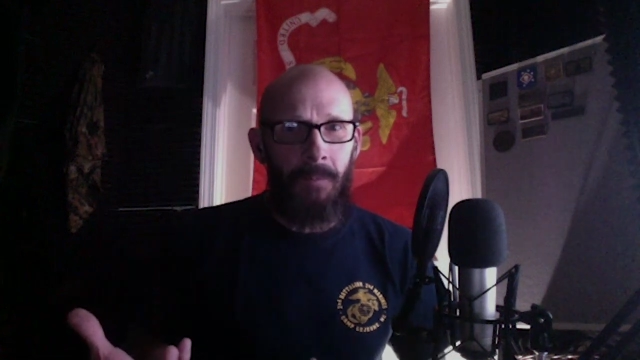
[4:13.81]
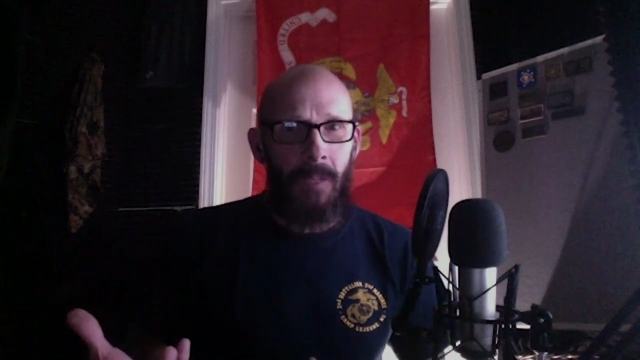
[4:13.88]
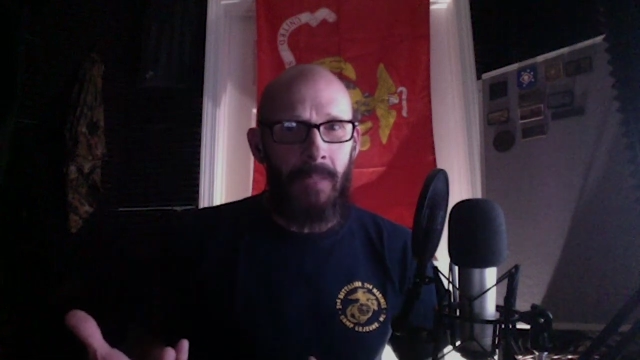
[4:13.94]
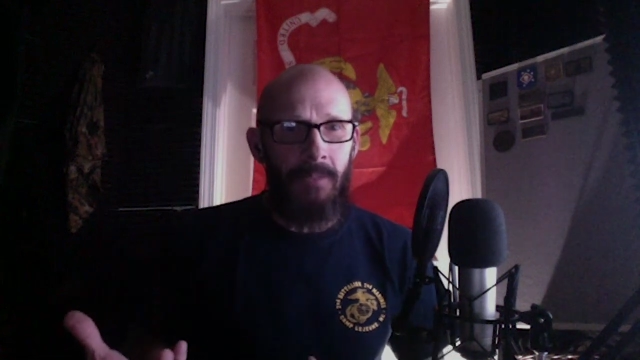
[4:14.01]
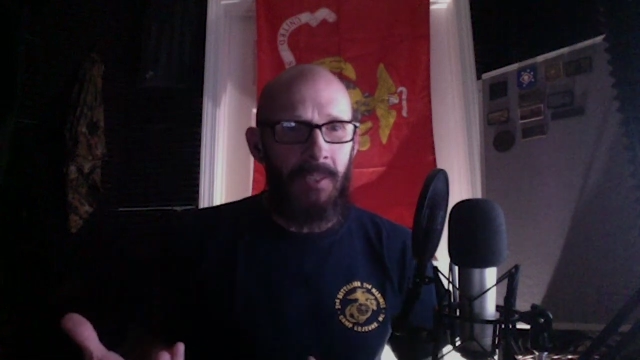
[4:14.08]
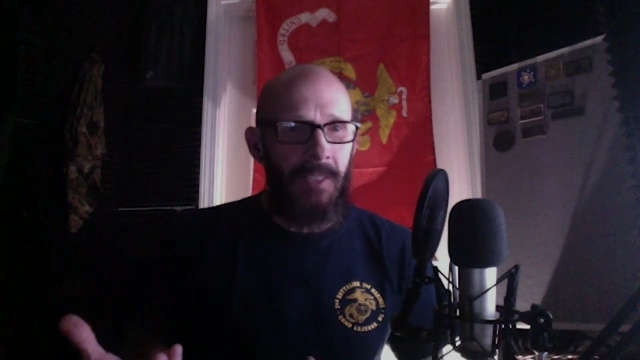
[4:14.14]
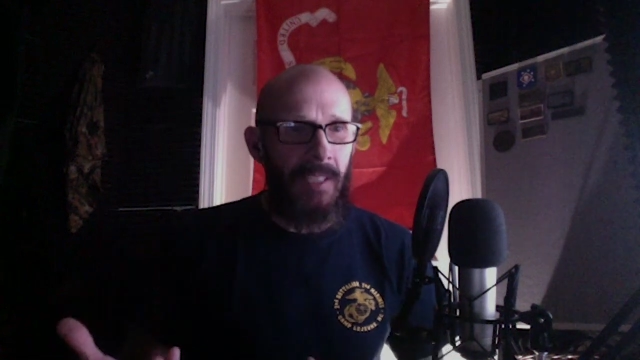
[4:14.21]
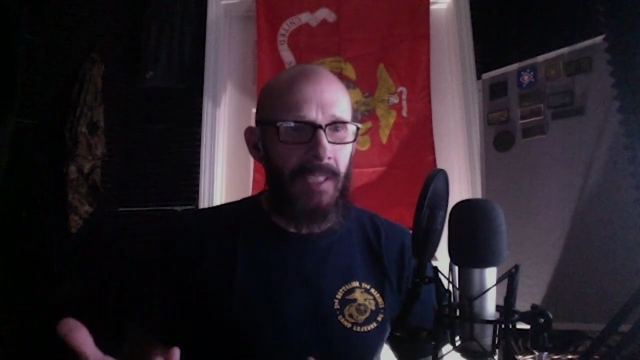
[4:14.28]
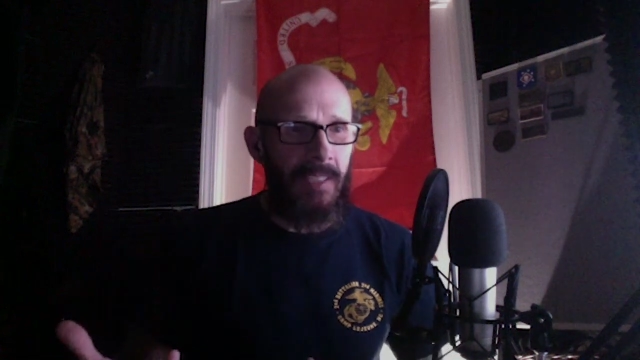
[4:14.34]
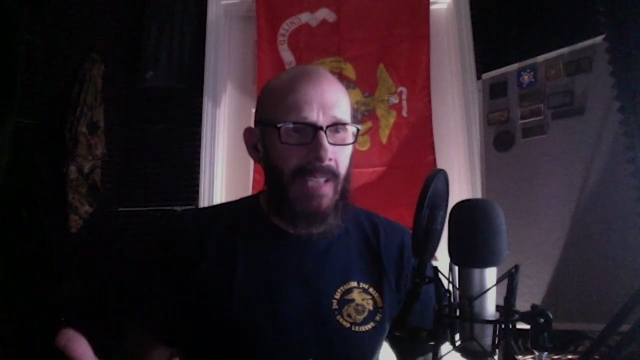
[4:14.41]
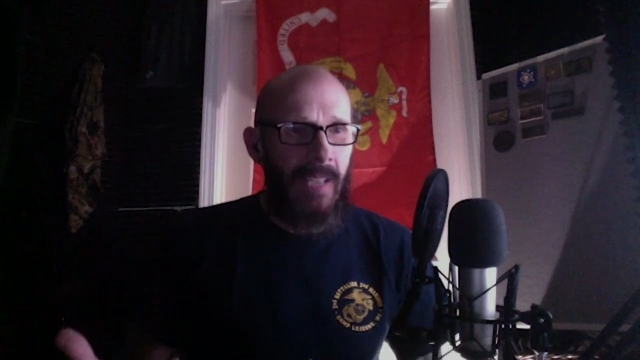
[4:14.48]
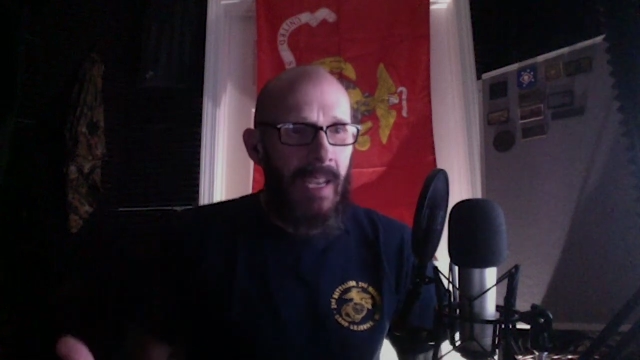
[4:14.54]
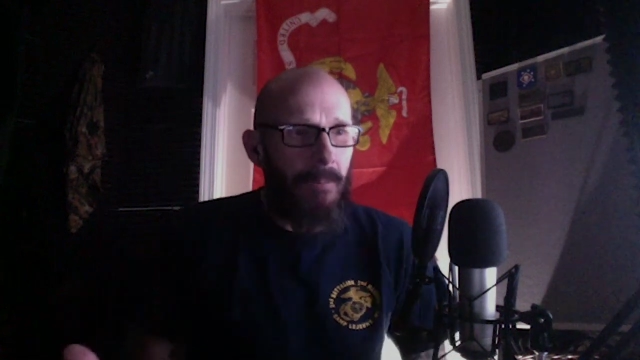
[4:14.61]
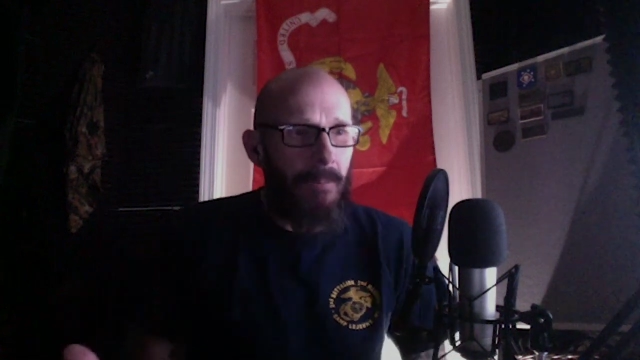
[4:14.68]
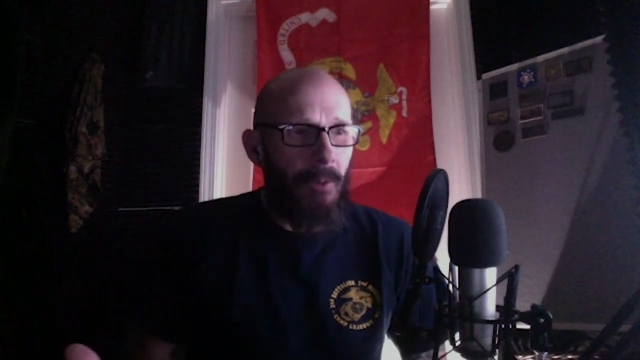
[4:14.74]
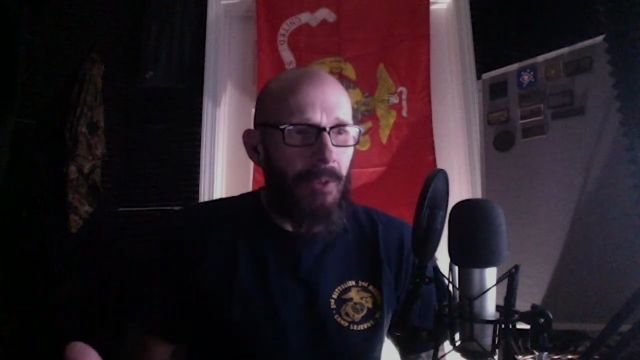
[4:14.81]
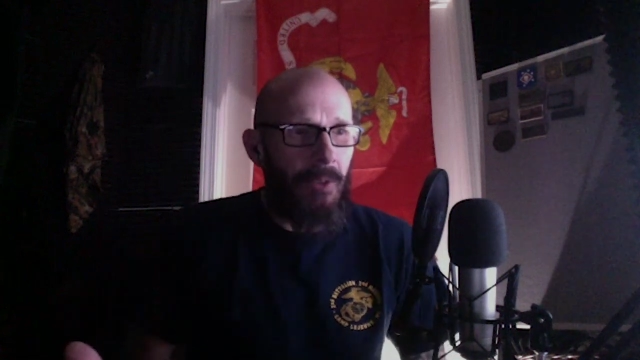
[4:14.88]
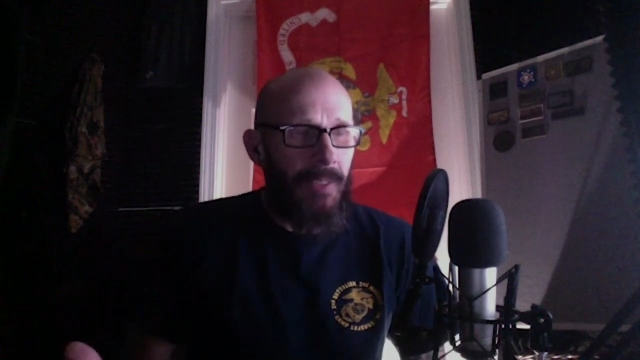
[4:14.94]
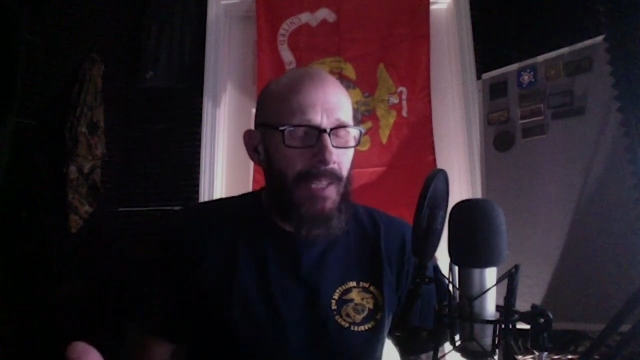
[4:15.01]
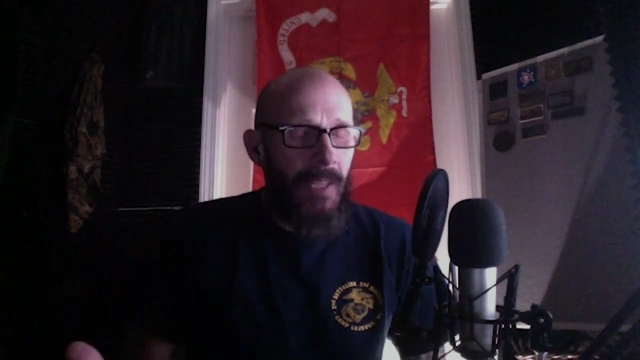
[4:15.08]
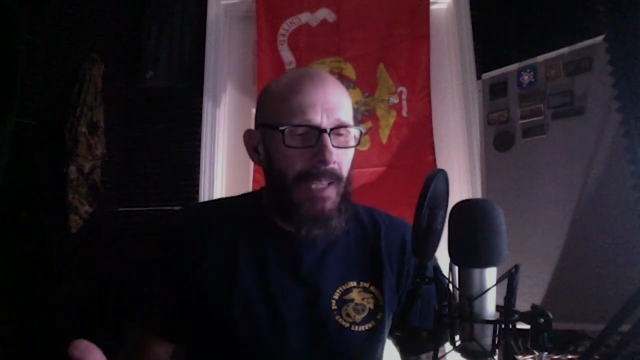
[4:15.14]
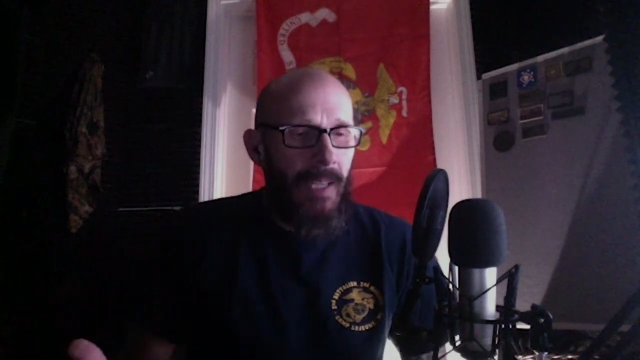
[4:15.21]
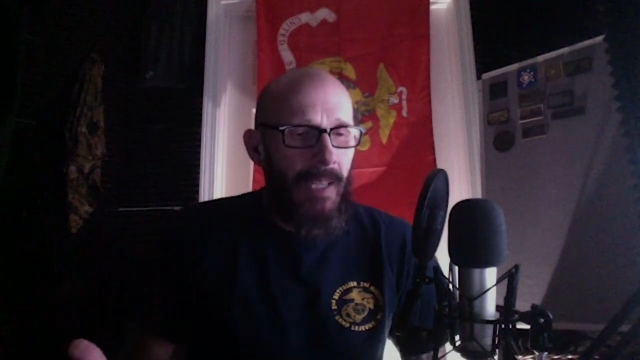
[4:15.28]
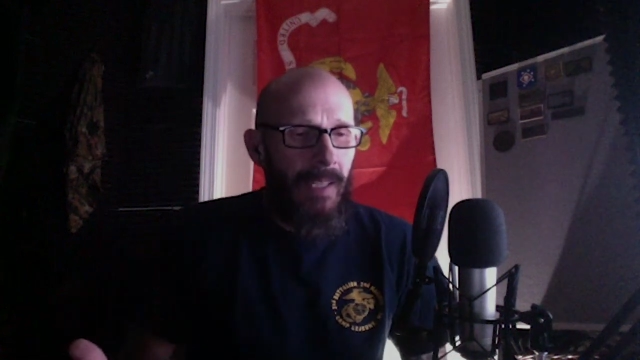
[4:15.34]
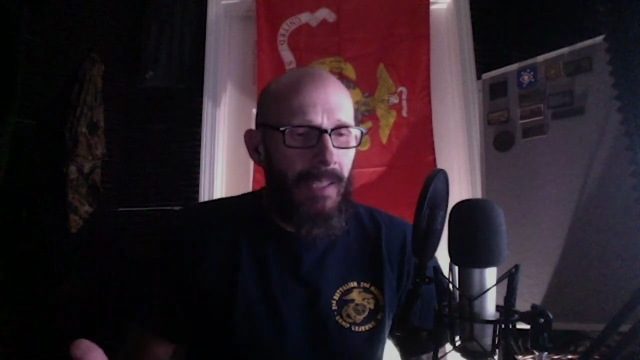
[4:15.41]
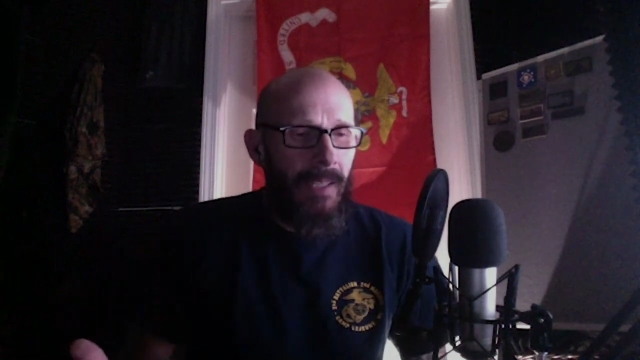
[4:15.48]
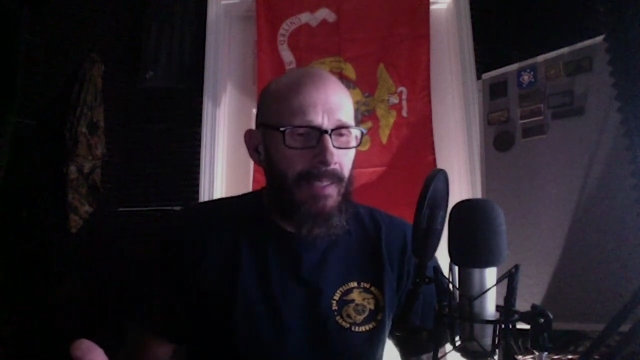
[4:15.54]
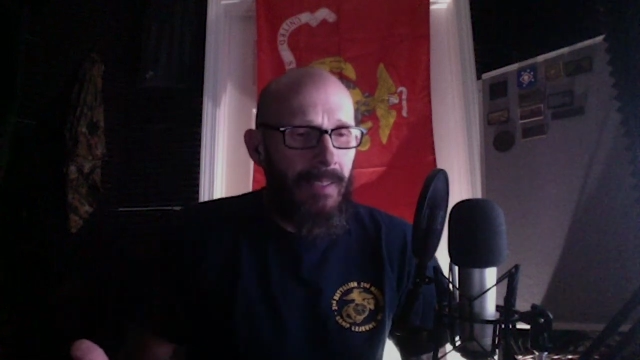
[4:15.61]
5 or 6 tables and